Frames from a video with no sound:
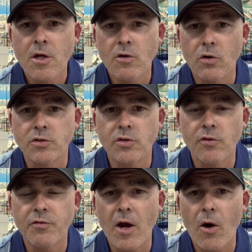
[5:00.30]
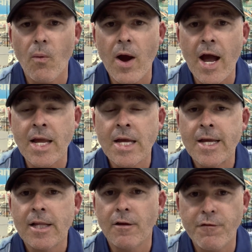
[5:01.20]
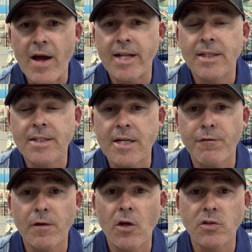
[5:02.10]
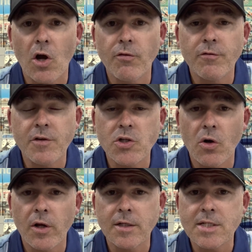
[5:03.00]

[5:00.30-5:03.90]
not too far away. The fad definitely got dolphin fish on it.